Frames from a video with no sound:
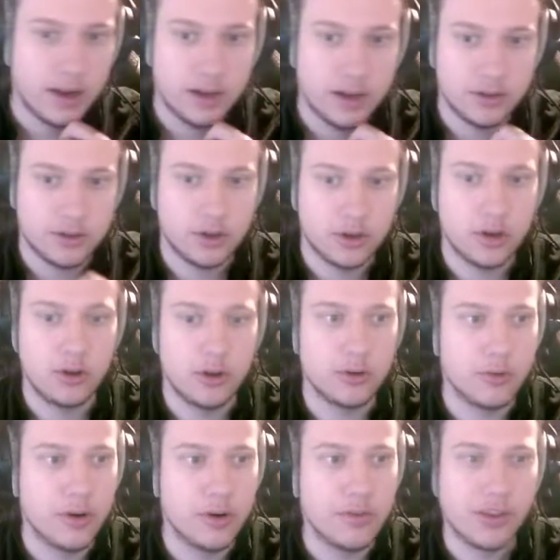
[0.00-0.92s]
So
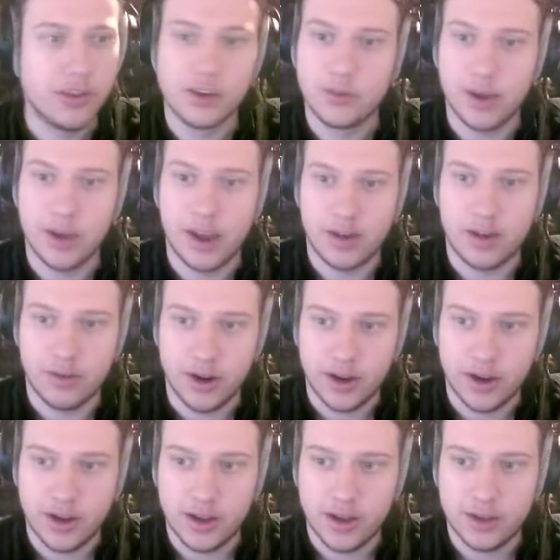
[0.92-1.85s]
one of the things we had,
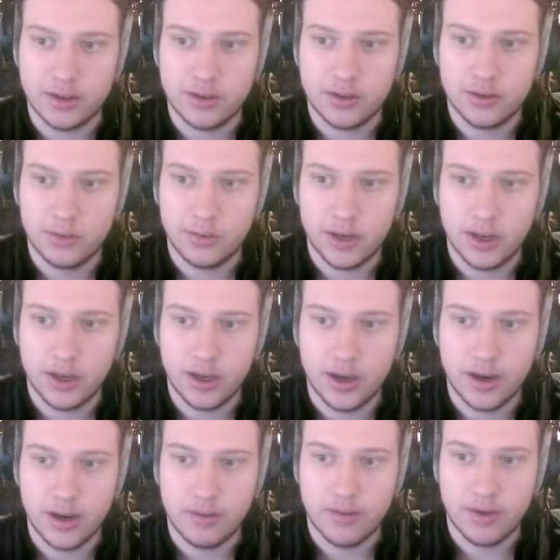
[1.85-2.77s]
right, we
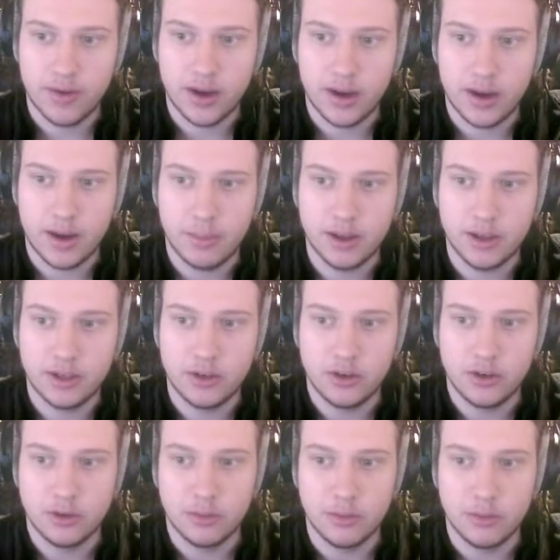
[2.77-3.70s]
have ability
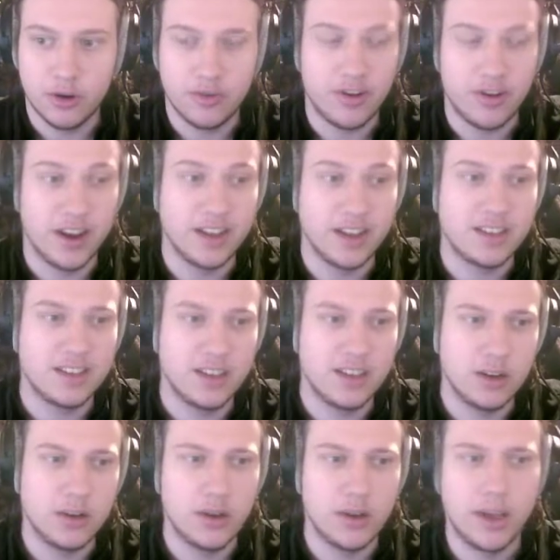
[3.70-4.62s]
to modify. It
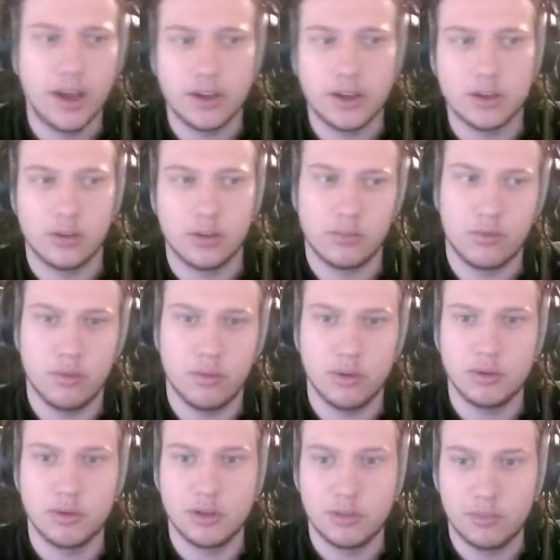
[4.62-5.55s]
has some
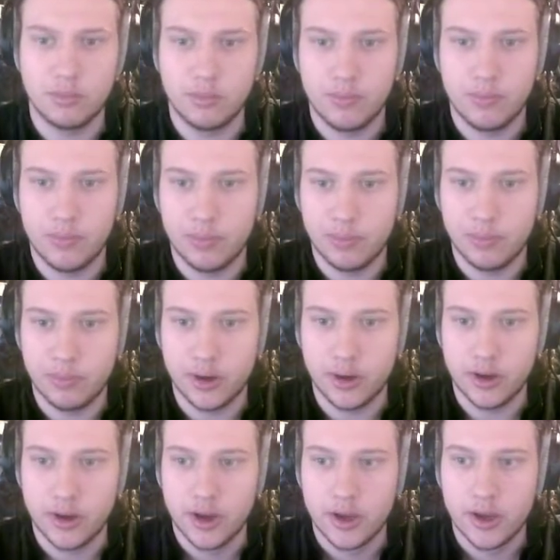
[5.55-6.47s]
problems, but
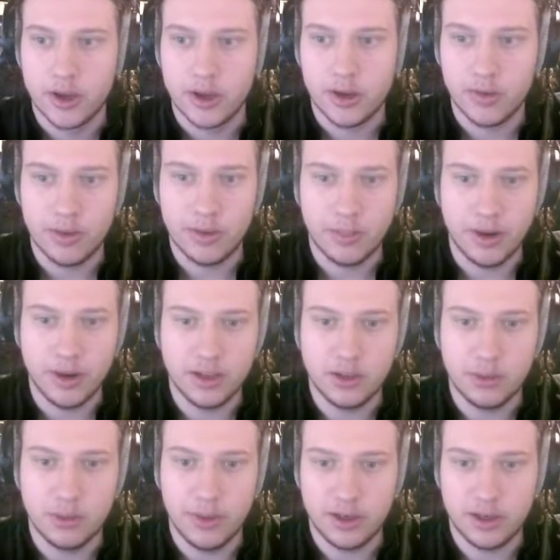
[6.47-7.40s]
you have the ability
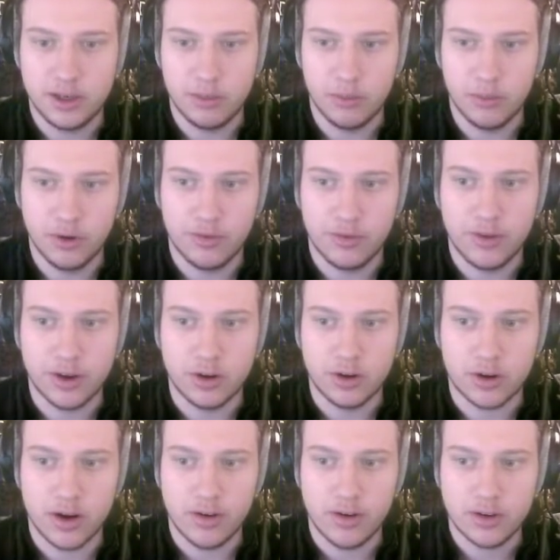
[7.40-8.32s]
to basically modify your
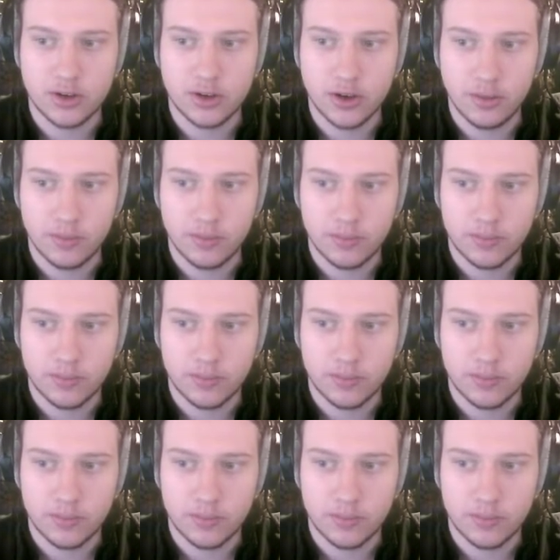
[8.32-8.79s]
character